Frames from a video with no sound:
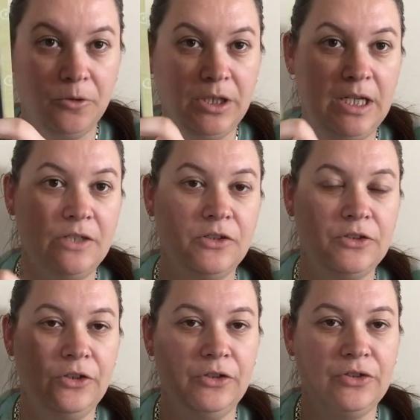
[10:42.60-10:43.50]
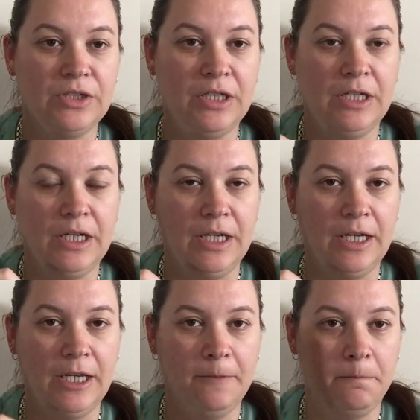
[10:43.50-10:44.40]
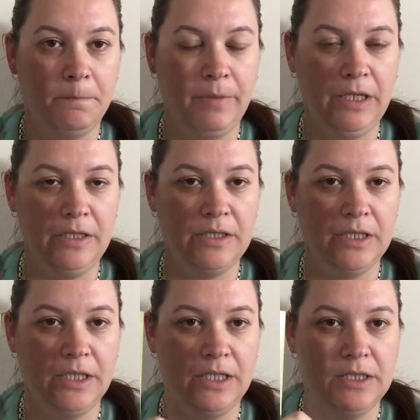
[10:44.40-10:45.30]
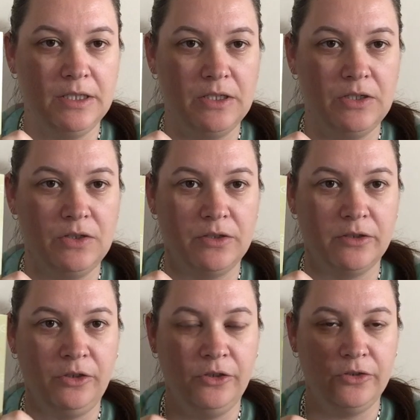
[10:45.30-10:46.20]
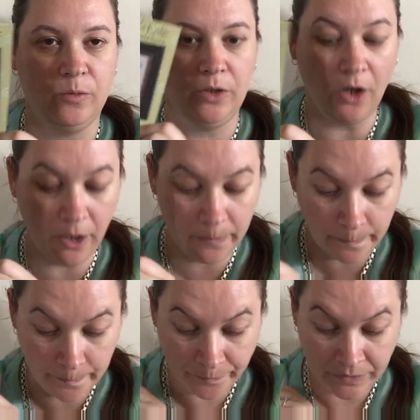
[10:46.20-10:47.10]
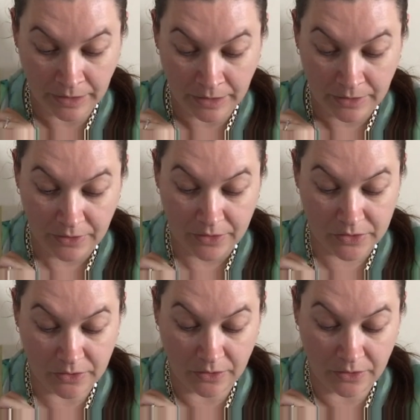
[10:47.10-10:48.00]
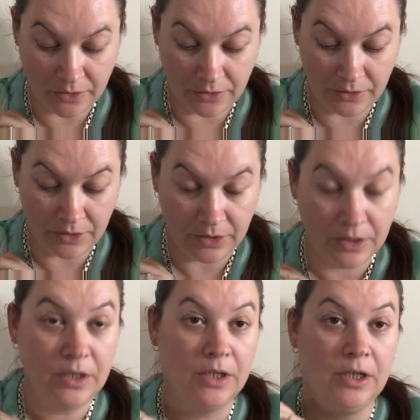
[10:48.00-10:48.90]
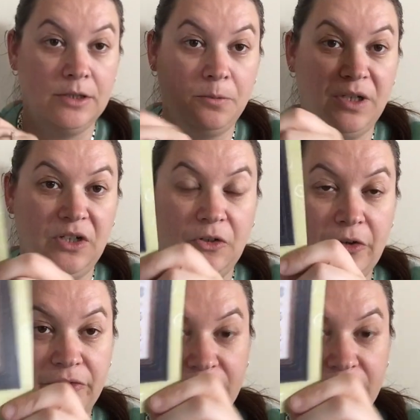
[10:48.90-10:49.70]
you had to do to be enter is to use the word home. So the winner of